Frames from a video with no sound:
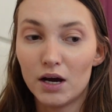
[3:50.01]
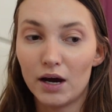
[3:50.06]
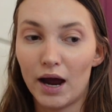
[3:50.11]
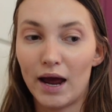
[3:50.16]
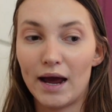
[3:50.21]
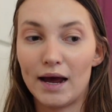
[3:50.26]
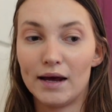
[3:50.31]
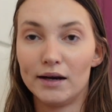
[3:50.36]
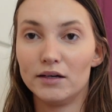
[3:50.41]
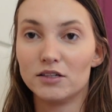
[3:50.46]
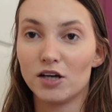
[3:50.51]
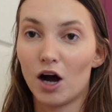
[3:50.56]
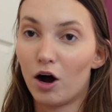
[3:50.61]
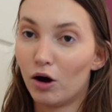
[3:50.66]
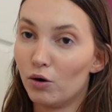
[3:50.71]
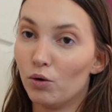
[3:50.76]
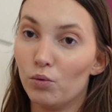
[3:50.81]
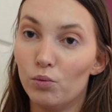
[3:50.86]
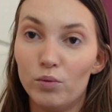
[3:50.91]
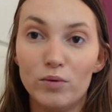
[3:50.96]
and
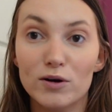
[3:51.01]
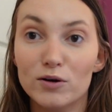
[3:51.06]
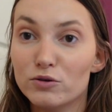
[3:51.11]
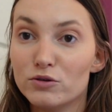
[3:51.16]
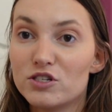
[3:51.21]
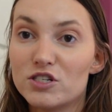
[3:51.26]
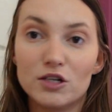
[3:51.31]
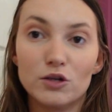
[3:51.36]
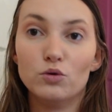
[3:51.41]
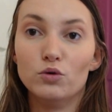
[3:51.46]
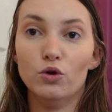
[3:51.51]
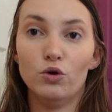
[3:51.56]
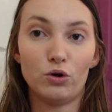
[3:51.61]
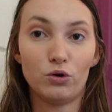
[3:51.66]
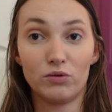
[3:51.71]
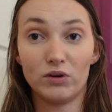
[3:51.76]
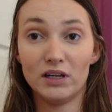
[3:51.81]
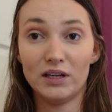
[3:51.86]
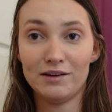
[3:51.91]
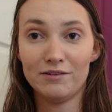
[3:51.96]
will still look
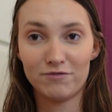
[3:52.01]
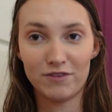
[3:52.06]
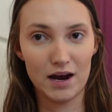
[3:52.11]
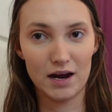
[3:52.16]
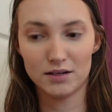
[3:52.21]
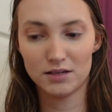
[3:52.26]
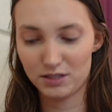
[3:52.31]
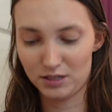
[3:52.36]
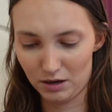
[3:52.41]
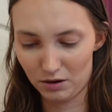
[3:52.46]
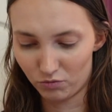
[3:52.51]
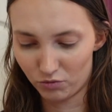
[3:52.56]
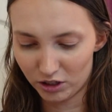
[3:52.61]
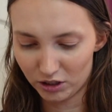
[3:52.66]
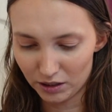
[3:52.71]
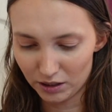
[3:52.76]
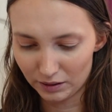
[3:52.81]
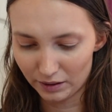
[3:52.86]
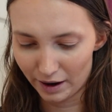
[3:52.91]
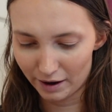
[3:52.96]
really fancy and
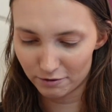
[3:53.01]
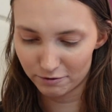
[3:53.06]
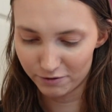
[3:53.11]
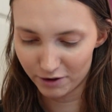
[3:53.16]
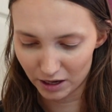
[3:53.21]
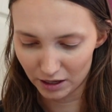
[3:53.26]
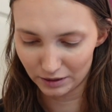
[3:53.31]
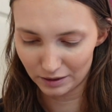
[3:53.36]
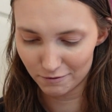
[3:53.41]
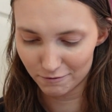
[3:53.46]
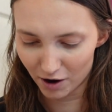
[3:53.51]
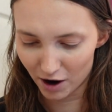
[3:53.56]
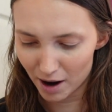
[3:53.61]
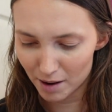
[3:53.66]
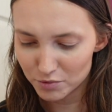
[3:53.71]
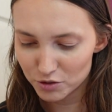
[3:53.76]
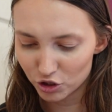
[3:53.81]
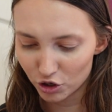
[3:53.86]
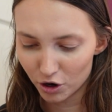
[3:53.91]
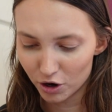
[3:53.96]
really like fitting the
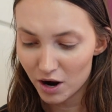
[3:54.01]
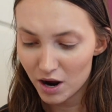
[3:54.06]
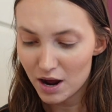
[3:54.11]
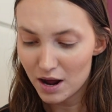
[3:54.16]
vibe. So